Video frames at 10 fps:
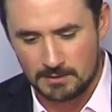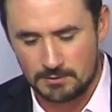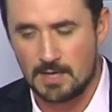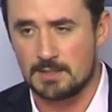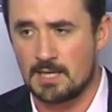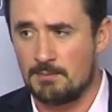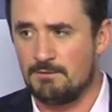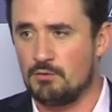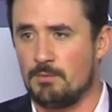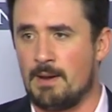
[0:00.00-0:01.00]
you guys how many
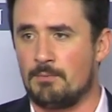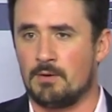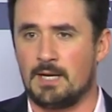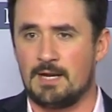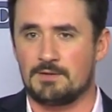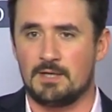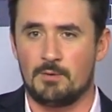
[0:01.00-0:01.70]
of you remember Anthony